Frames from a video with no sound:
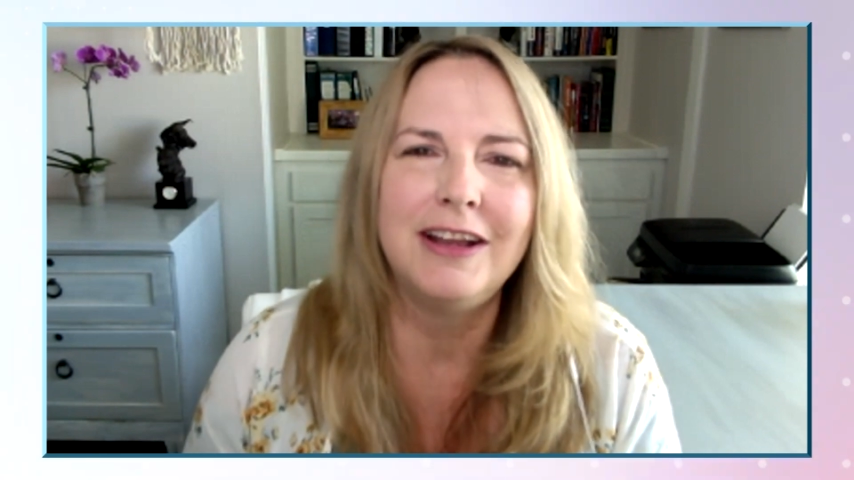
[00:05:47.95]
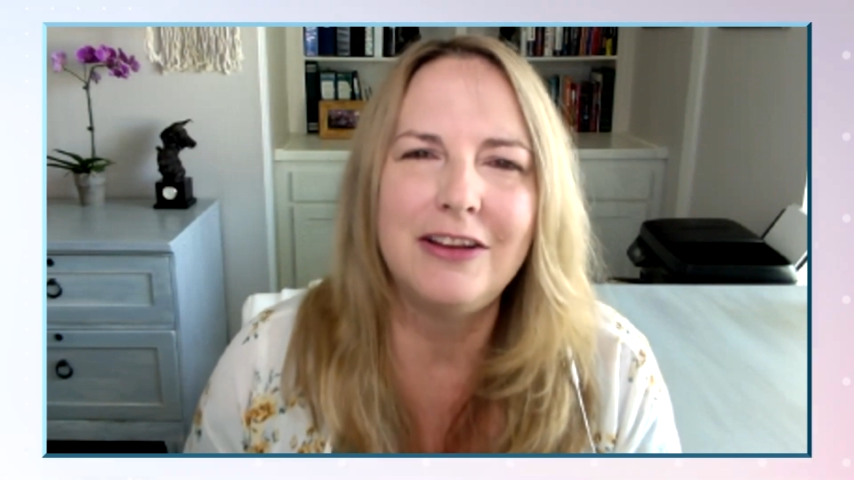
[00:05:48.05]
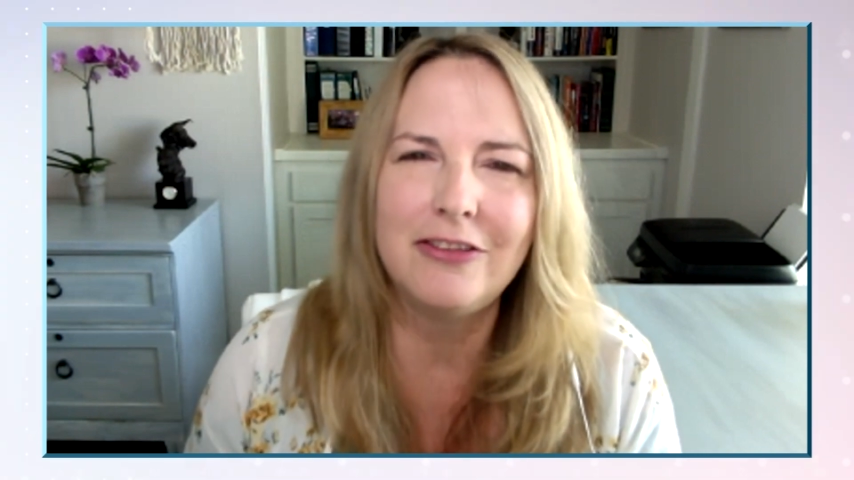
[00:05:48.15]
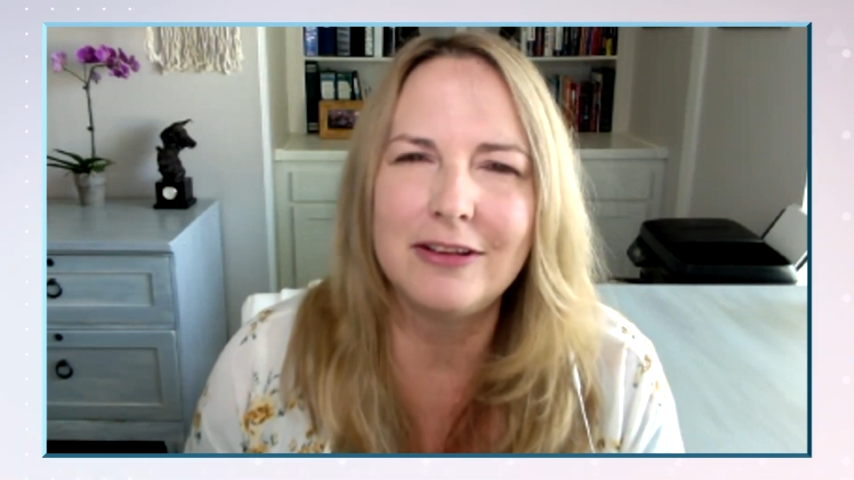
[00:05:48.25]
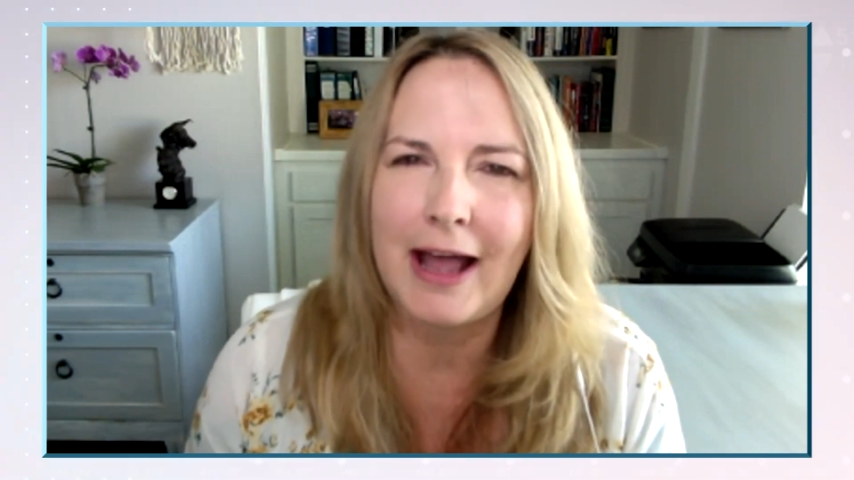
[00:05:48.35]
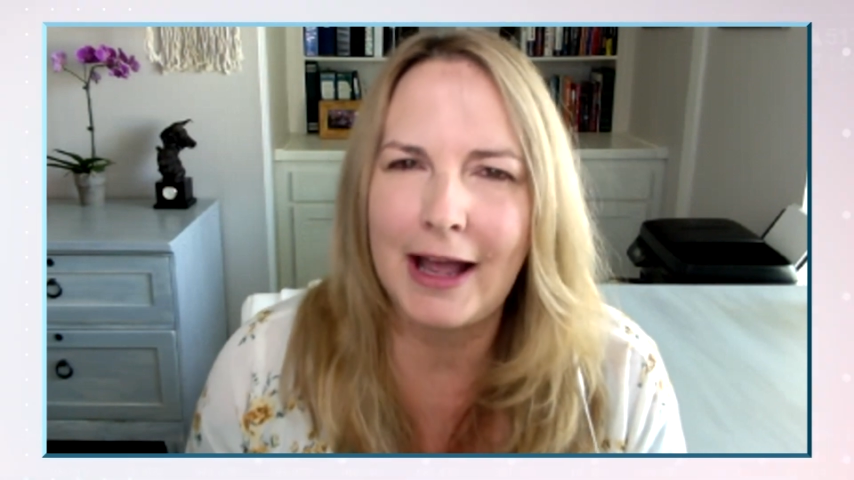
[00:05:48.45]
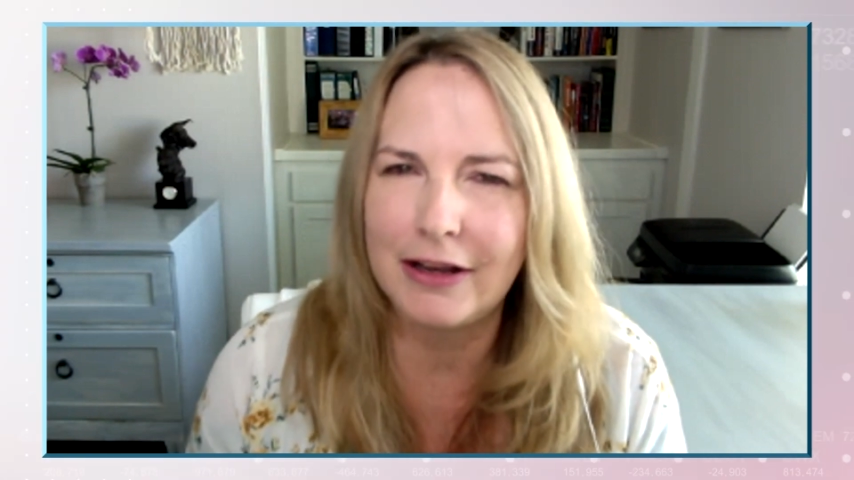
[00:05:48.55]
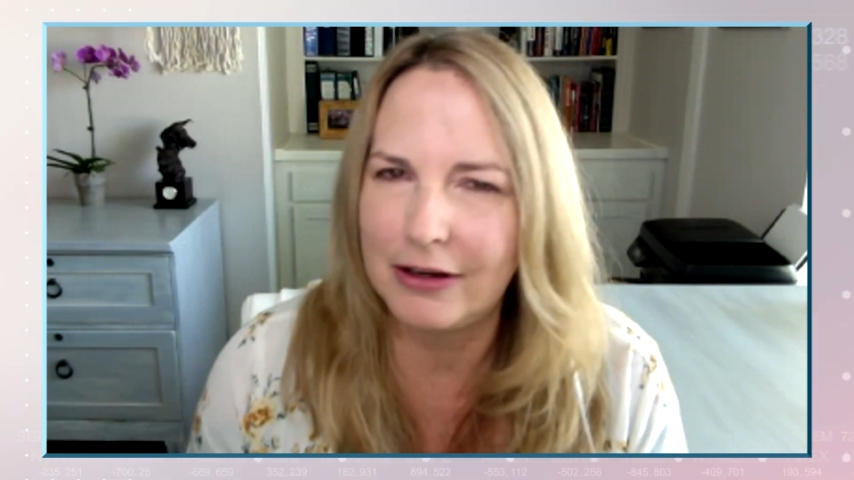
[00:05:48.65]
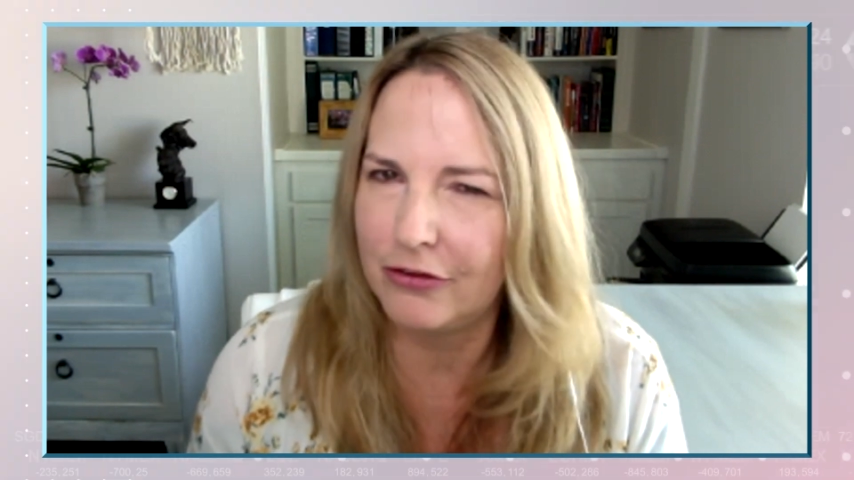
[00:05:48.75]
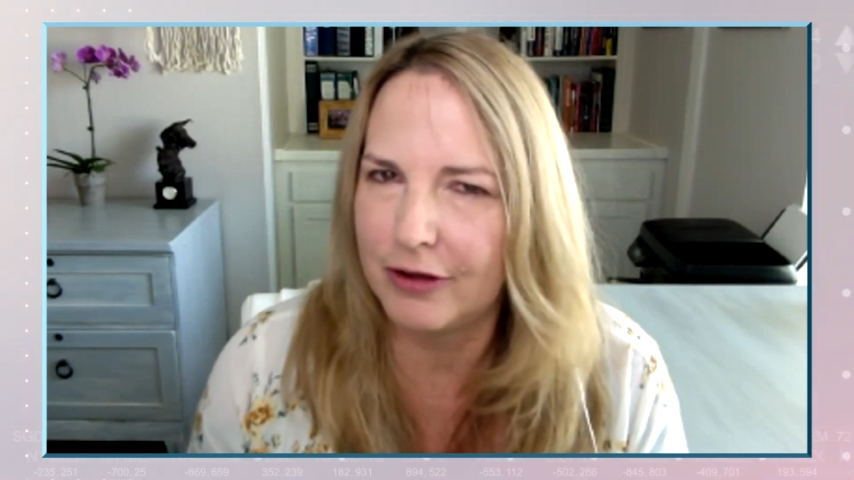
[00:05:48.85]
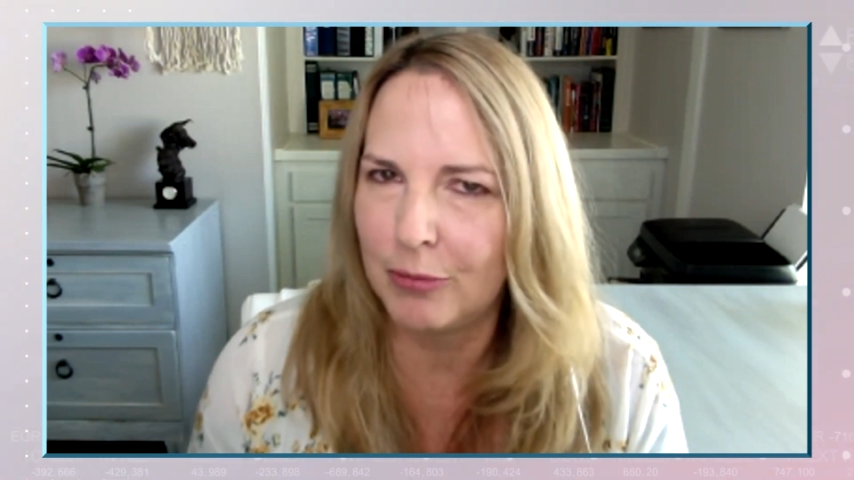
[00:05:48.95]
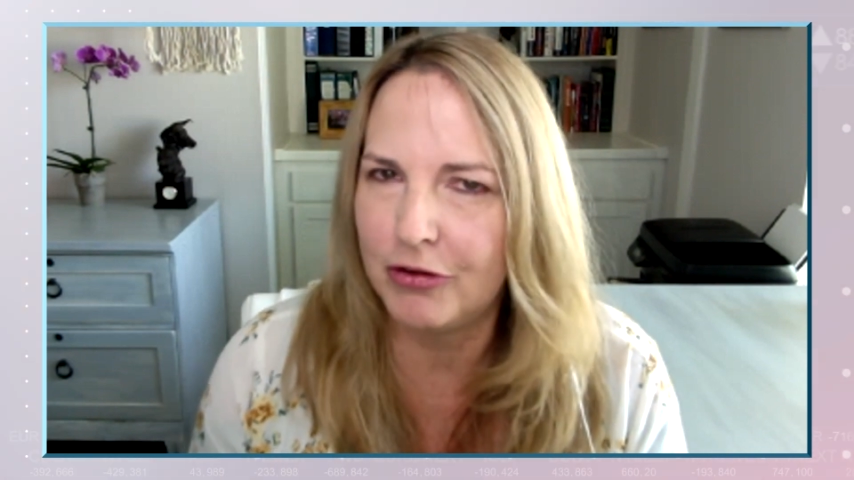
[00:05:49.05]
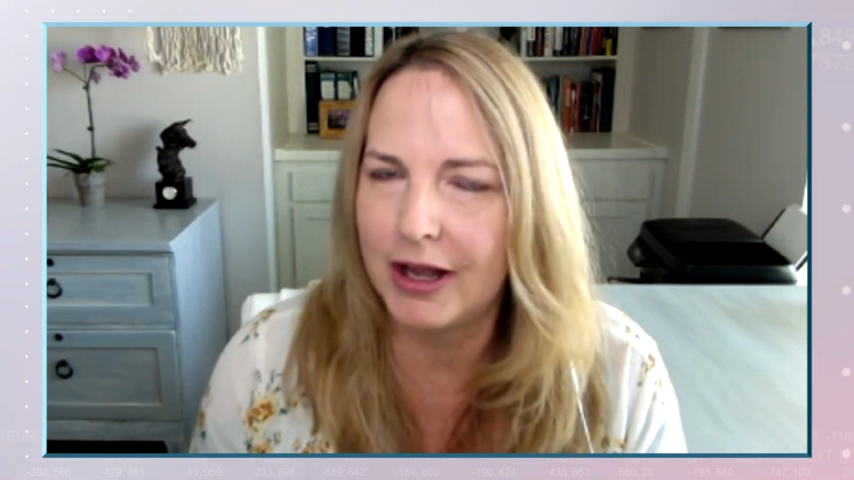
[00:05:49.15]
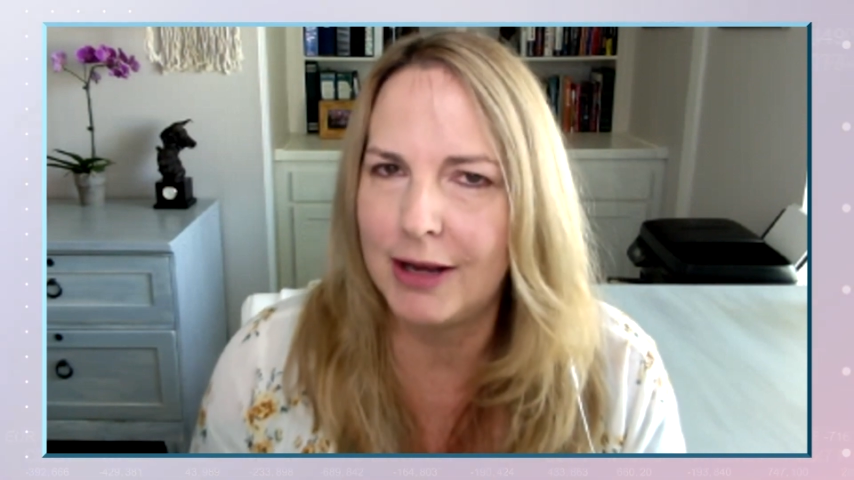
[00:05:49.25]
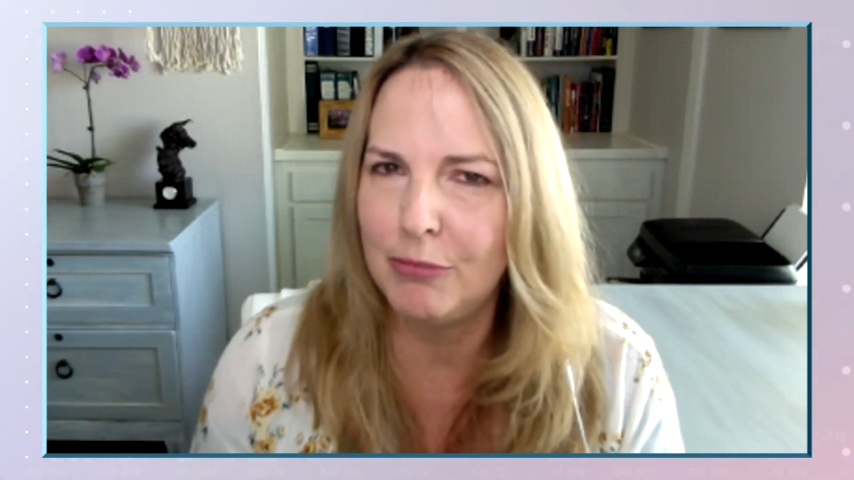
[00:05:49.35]
It is lagging
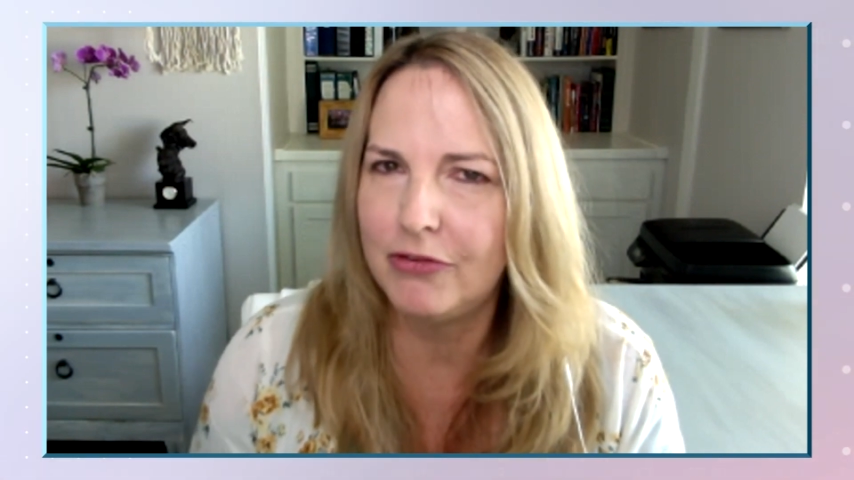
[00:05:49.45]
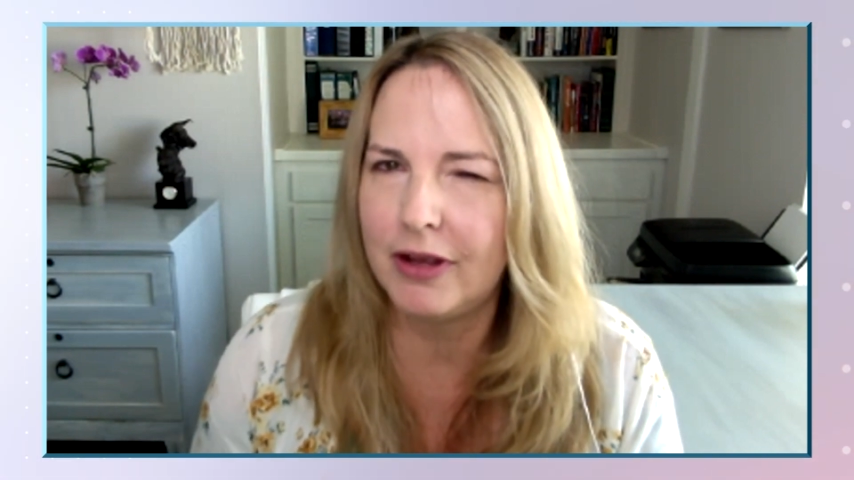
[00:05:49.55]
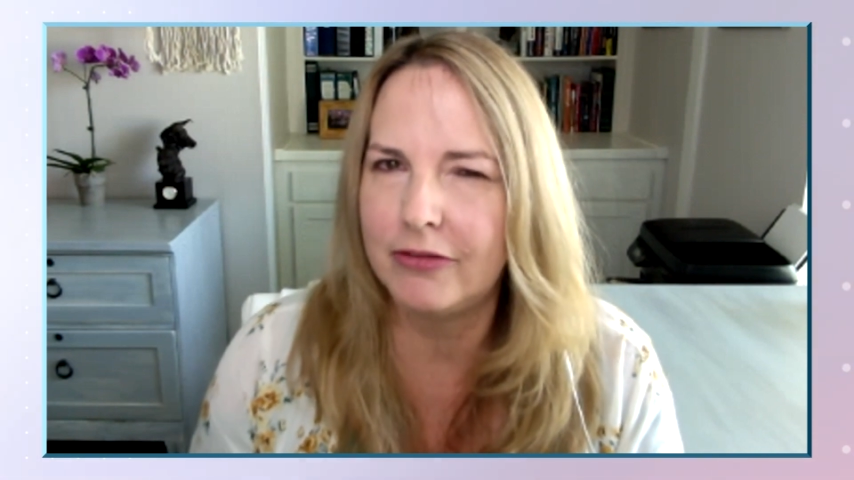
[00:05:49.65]
sometimes